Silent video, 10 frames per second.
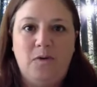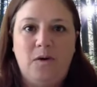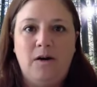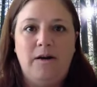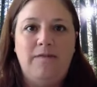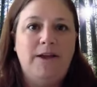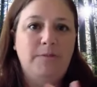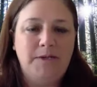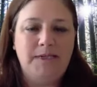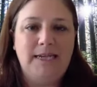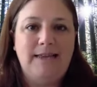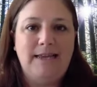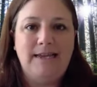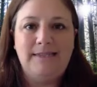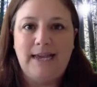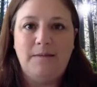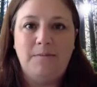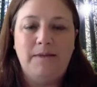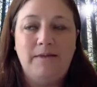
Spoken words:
are available to take the exam